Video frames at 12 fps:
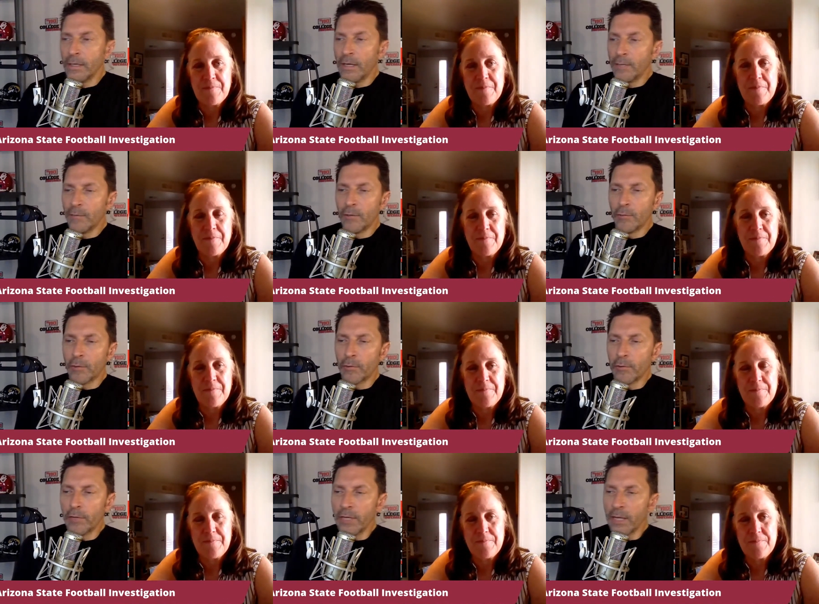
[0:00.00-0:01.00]
Speaker 1: Yeah, I'm no
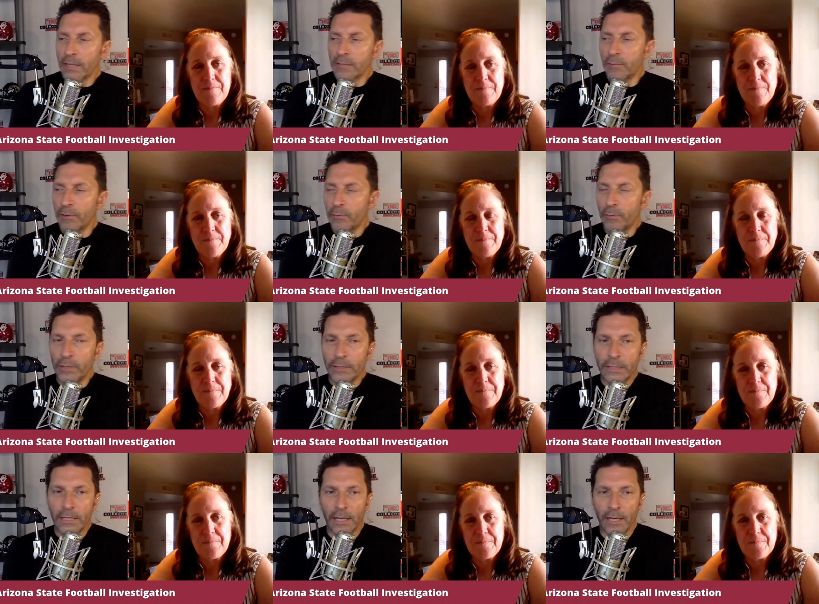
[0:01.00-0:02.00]
recruiting expert,
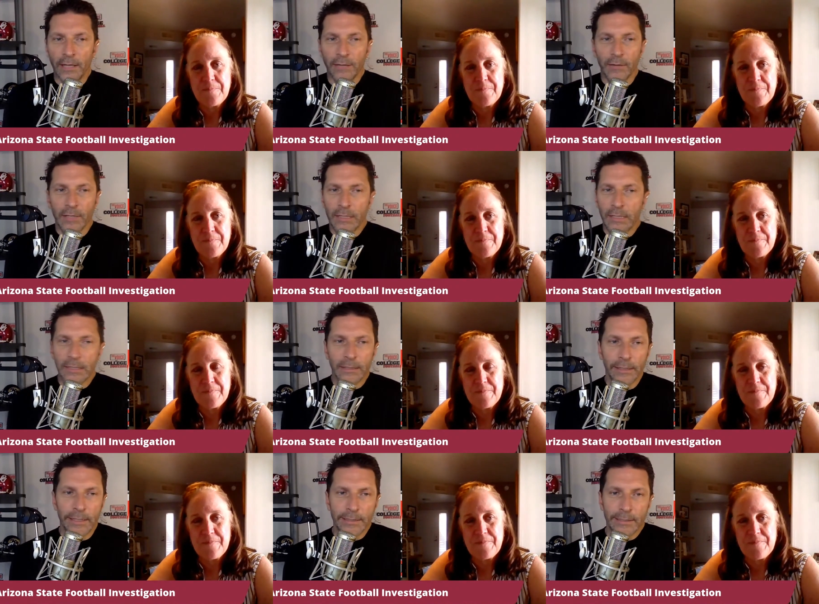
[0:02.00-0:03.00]
but uh, I look at these
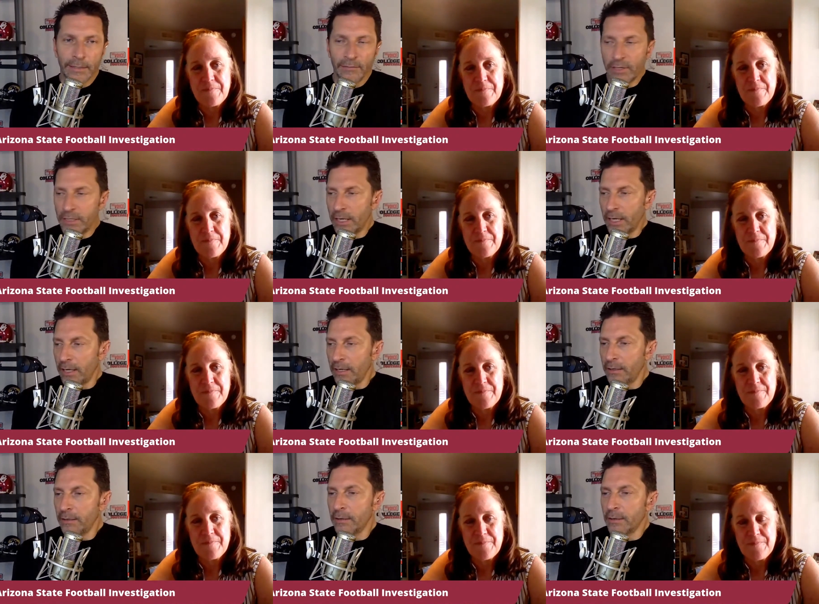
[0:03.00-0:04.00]
lists every
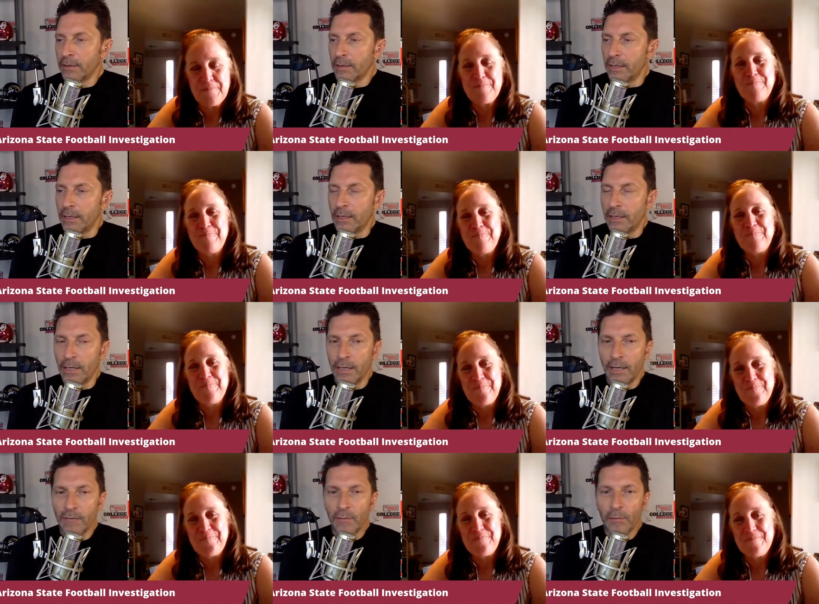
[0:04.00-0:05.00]
day. Uh,
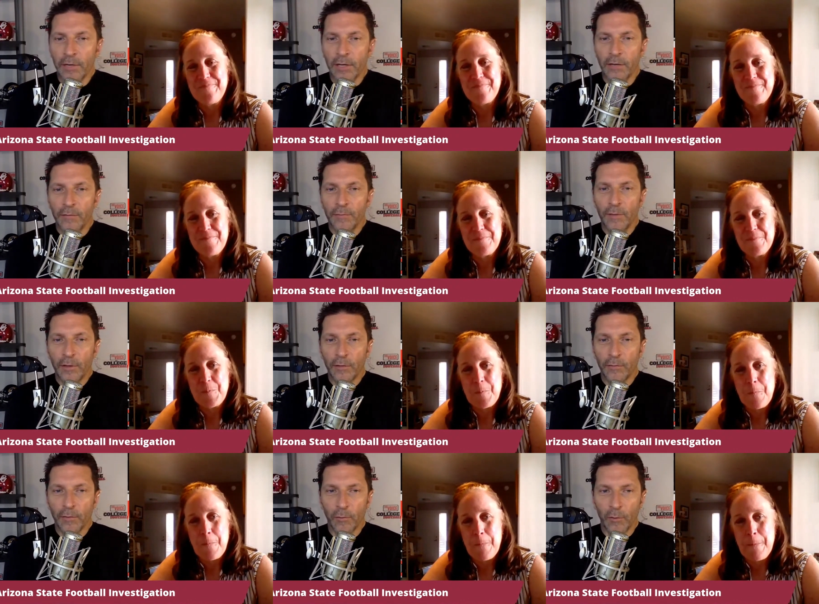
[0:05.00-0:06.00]
and have a pretty good feel
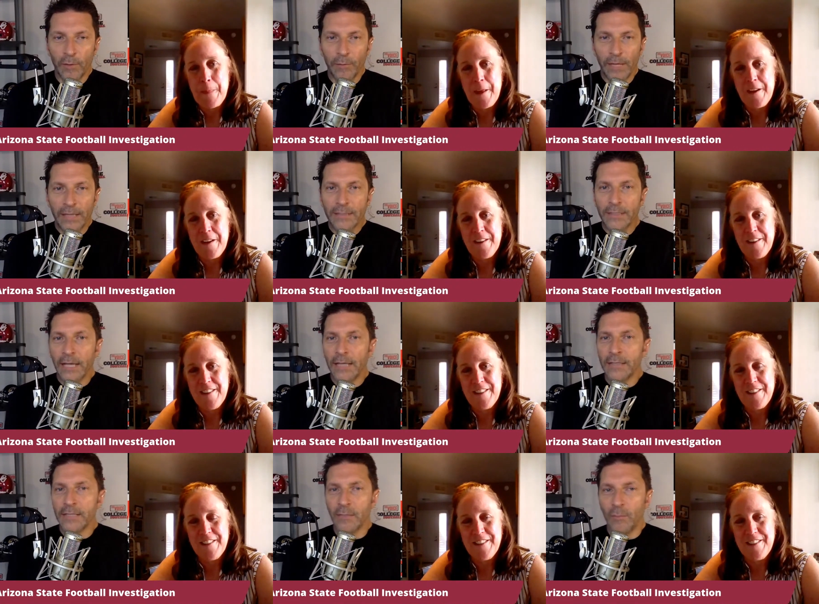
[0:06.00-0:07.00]
for what makes
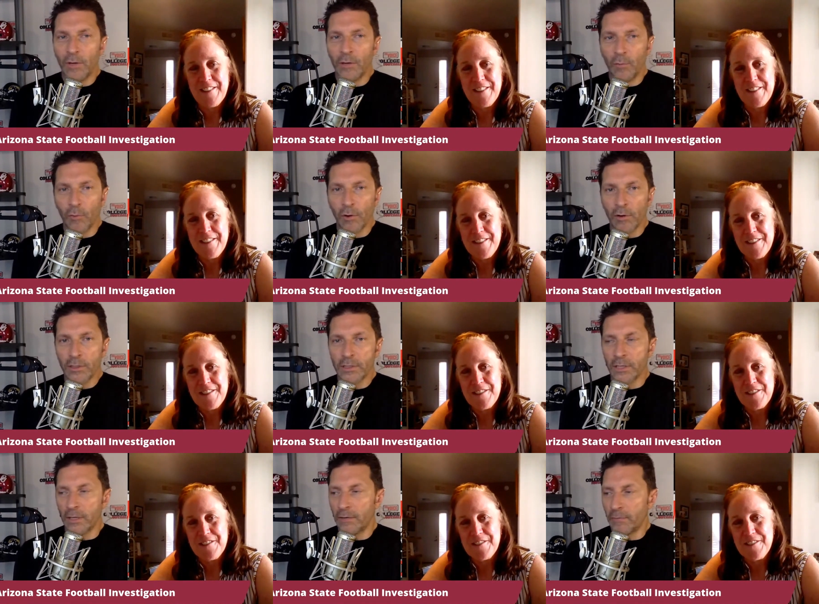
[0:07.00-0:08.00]
sense and what works
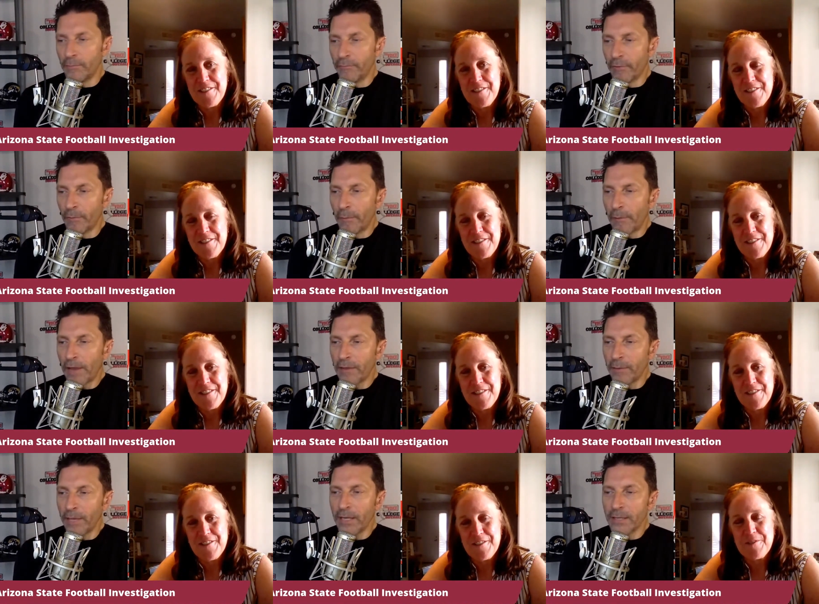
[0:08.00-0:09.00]
uh, from a
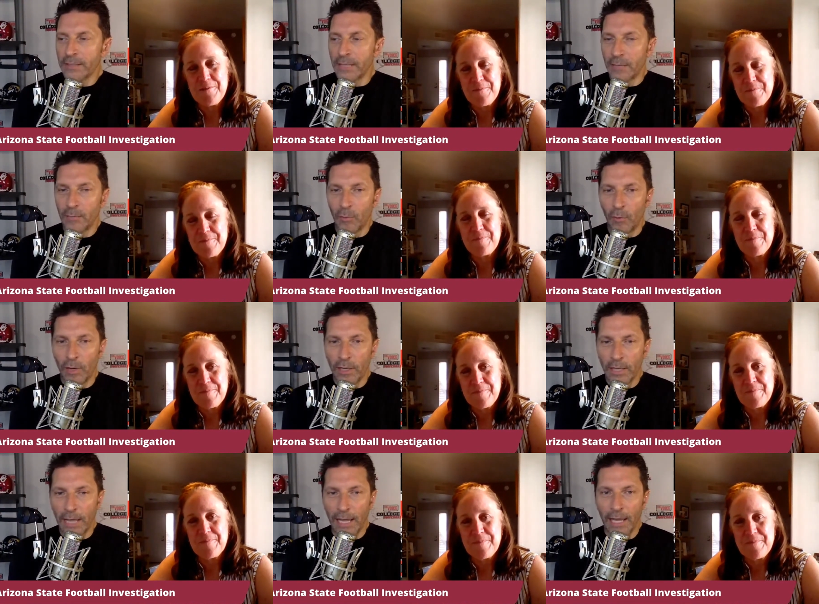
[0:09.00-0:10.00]
mathematics
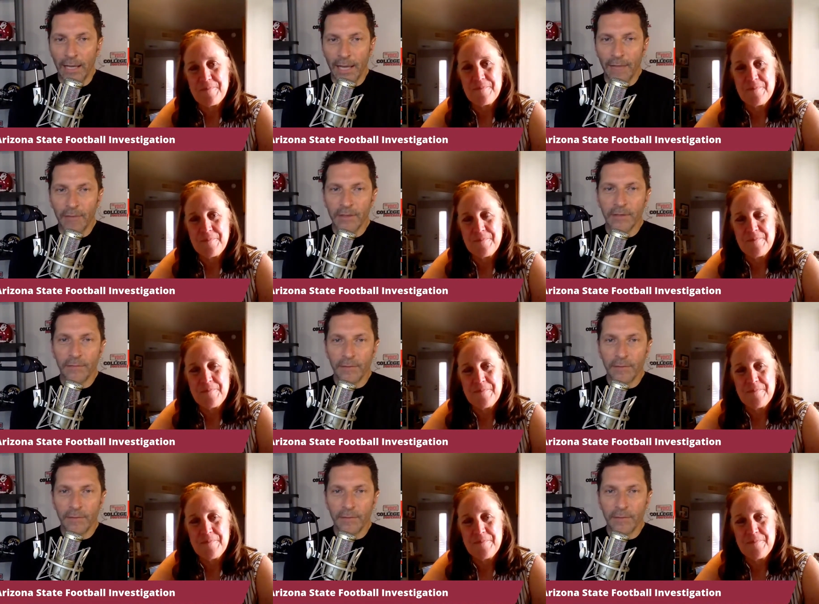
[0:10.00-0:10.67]
standpoint. And having the